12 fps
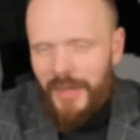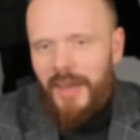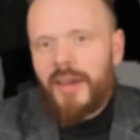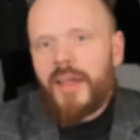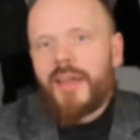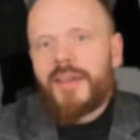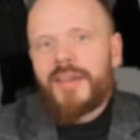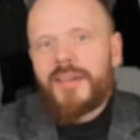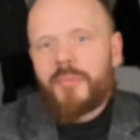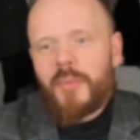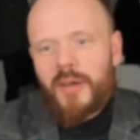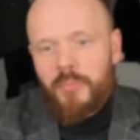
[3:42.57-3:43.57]
and
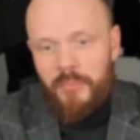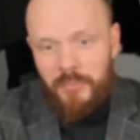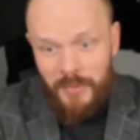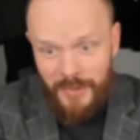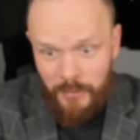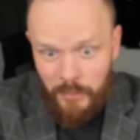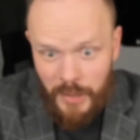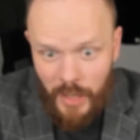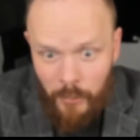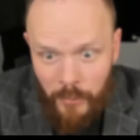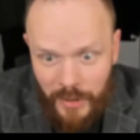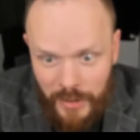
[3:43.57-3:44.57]
it might
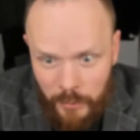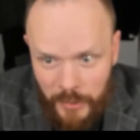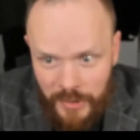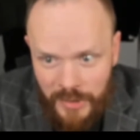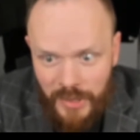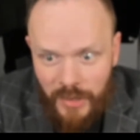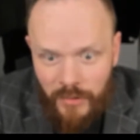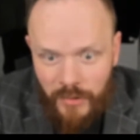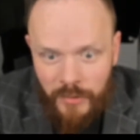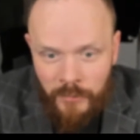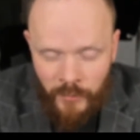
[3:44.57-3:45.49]
become a little bit clearer.